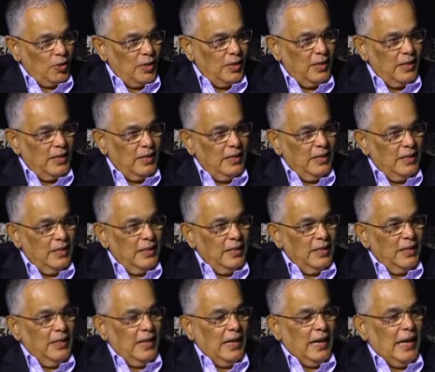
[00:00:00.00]
to her,
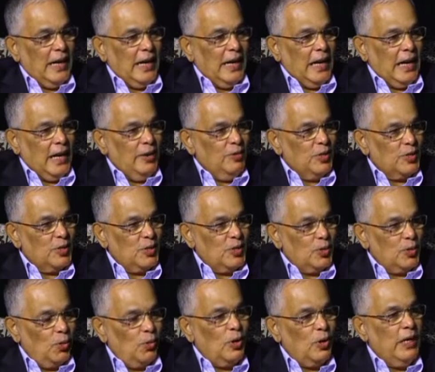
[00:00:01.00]
uh, I was
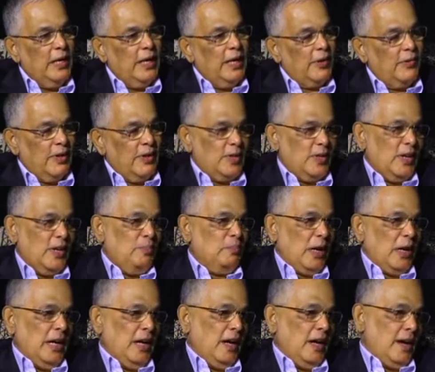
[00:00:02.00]
totally at rest in
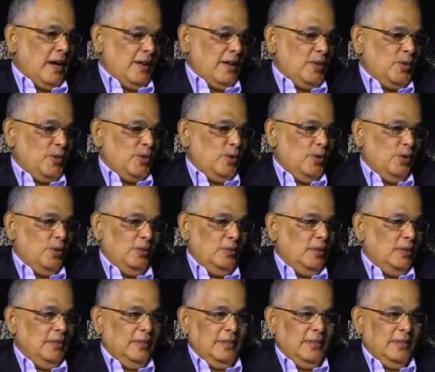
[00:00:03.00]
my heart. So